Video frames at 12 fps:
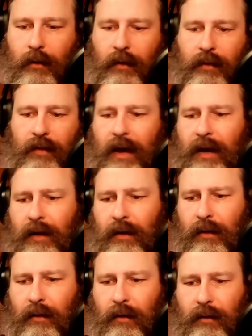is that
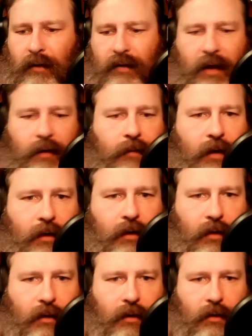does that
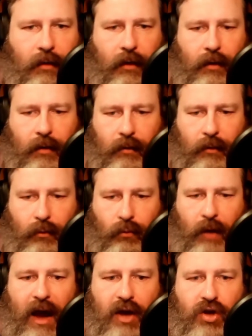affect the, the, the
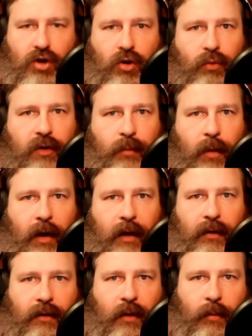rational
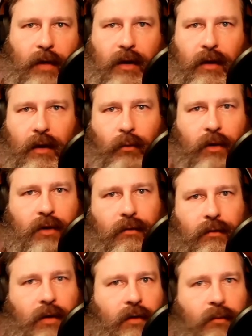response depending on which
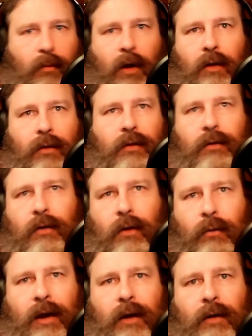of these models is
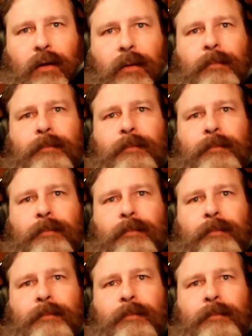correct?